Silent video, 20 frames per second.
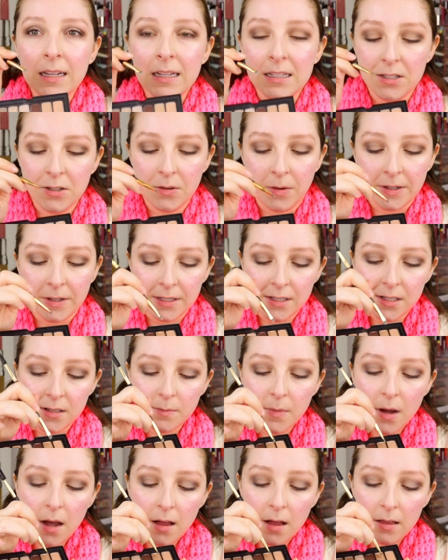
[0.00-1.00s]
So on a
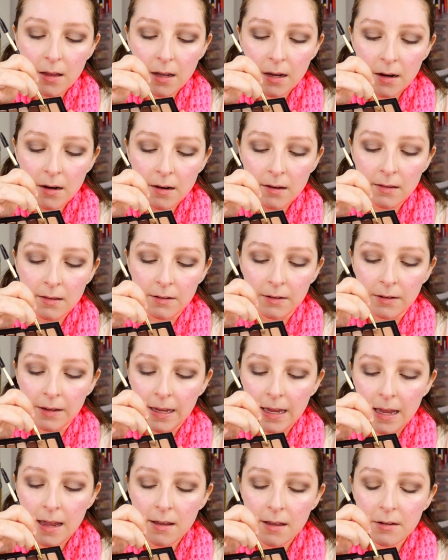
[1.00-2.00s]
smaller little
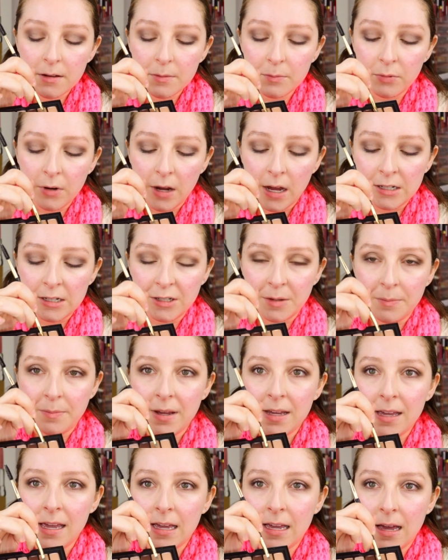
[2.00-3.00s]
angled brush, I'm
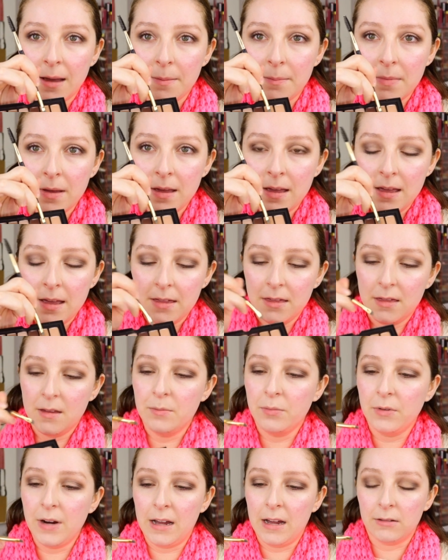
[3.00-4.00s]
picking up the
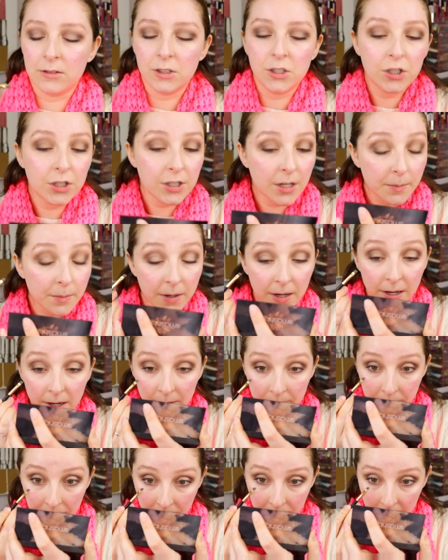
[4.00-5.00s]
brown shimmer,